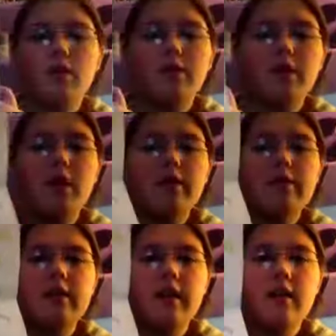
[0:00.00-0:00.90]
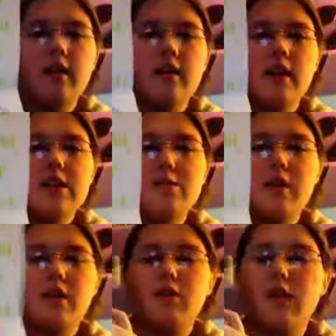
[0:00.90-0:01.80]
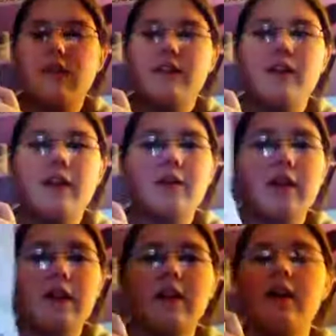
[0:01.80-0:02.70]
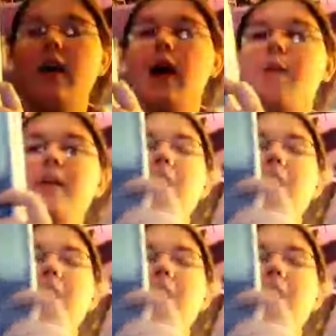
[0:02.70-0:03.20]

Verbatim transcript: her blog thing. Pretty cute. I love her handwriting. But